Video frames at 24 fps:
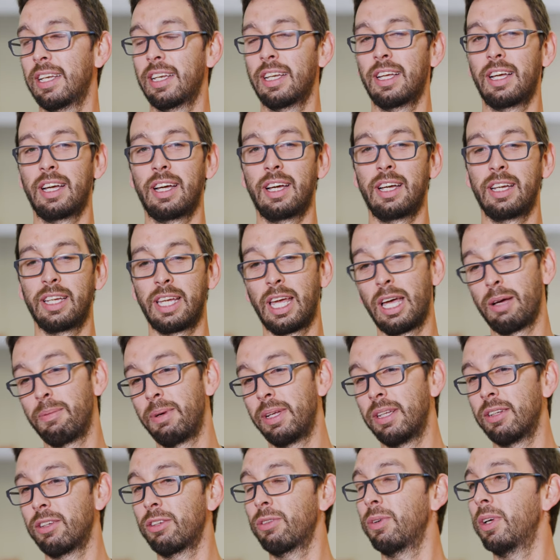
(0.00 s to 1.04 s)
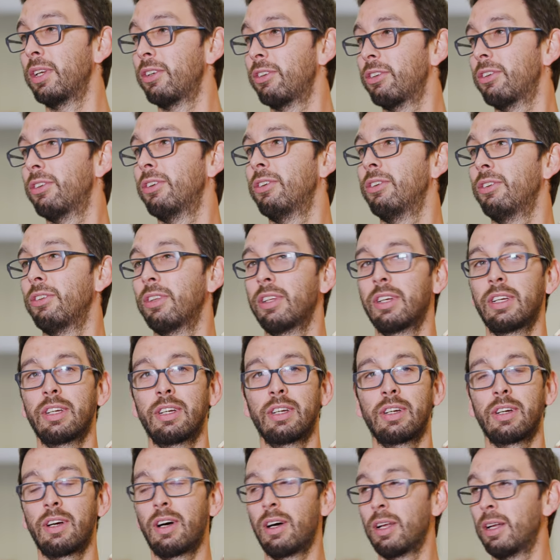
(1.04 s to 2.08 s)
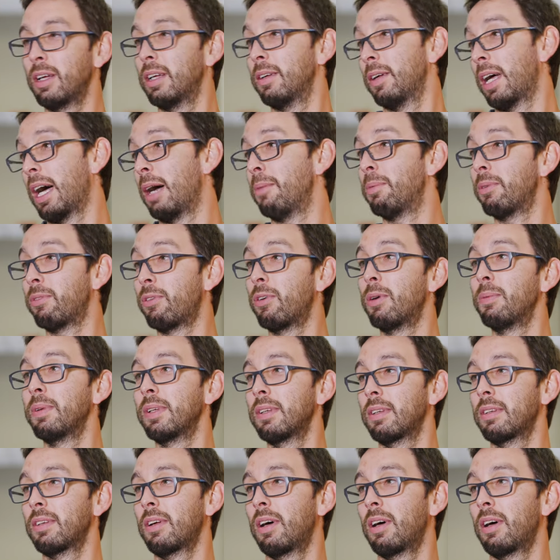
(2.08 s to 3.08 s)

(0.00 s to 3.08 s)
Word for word: And then, uh, yeah, I made the switch to the uh, high-performance